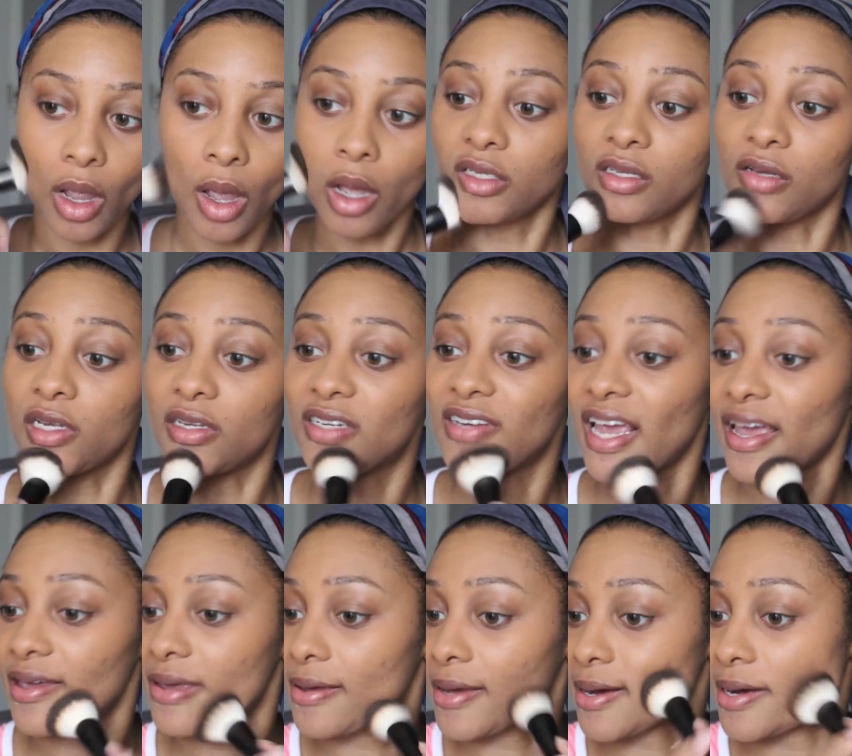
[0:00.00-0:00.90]
So
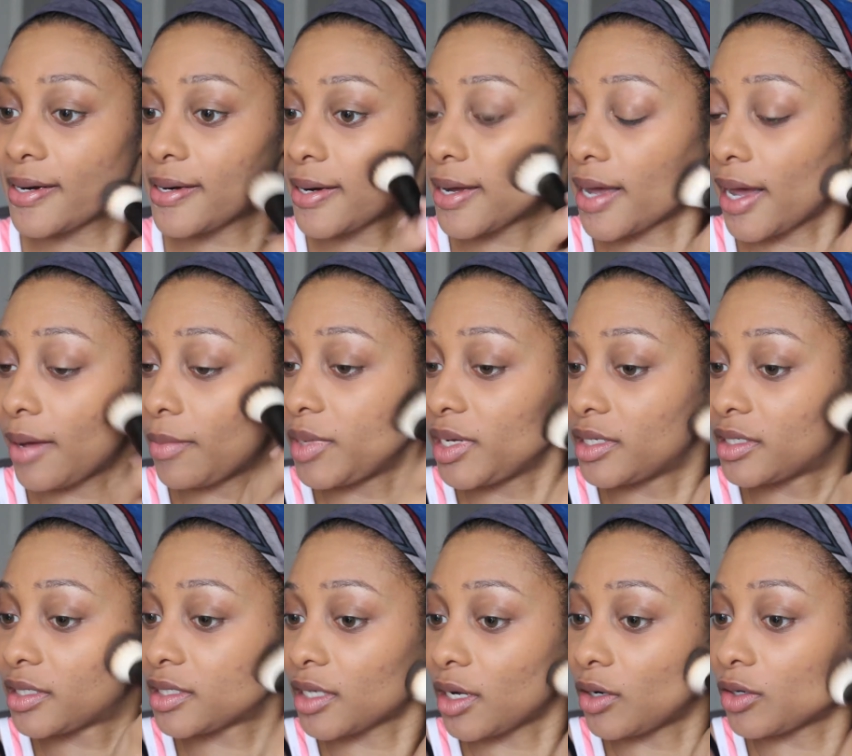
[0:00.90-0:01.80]
Jackie Aina got me
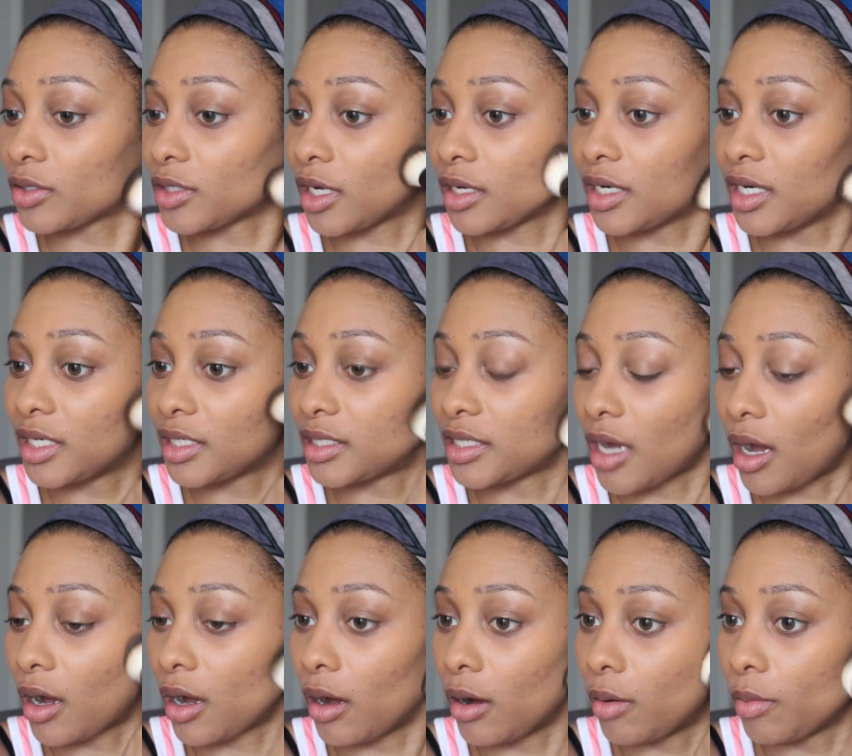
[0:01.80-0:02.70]
sold on this
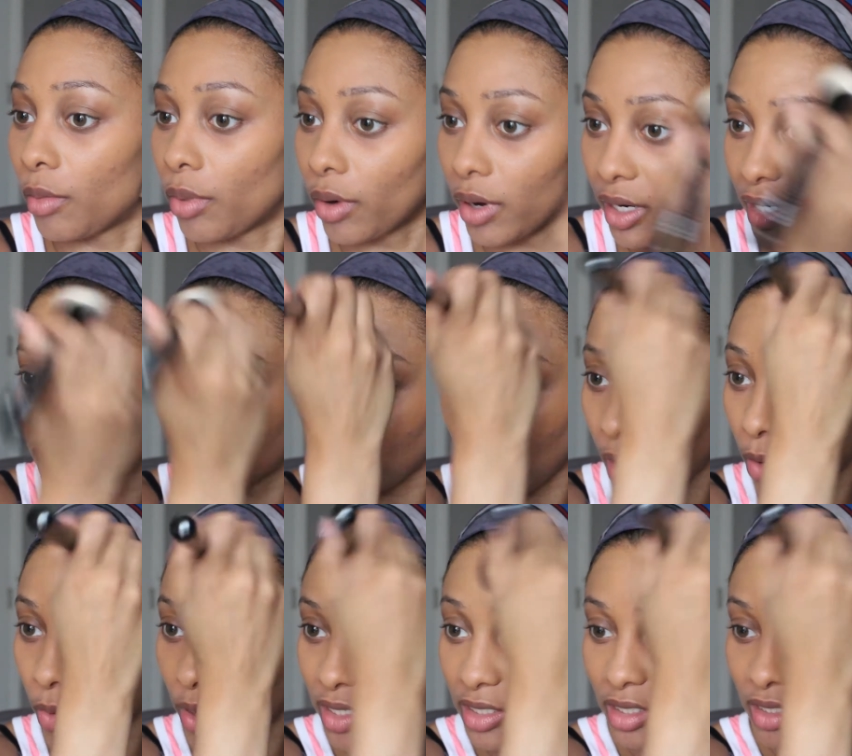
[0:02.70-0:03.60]
doggone brush.
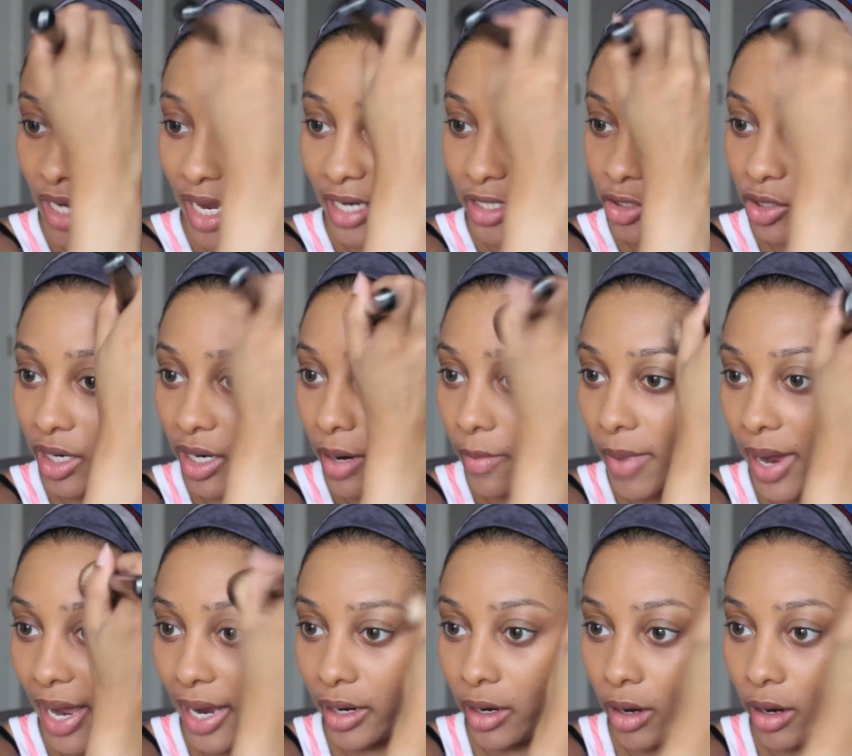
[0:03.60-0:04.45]
I was not trying to buy